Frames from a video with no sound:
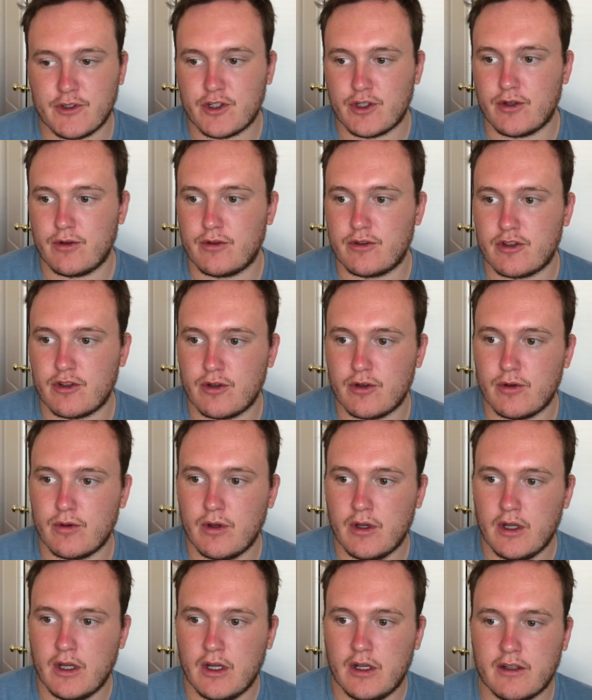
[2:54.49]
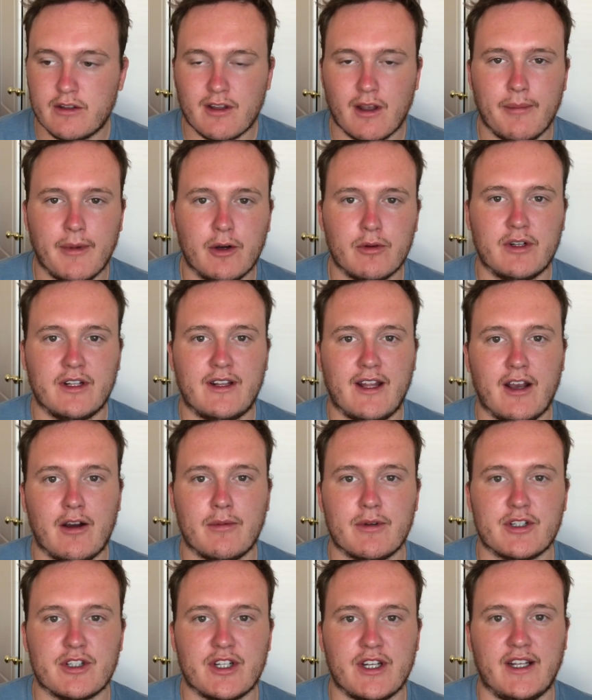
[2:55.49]
due to some older Dell
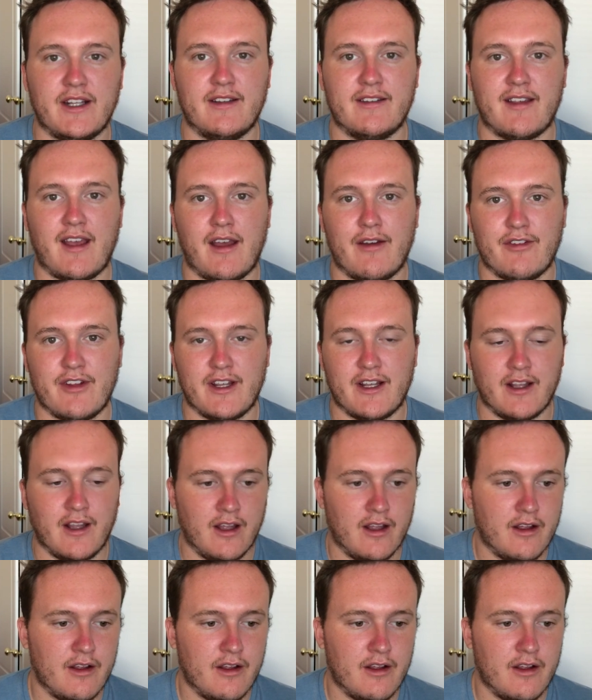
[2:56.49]
machines having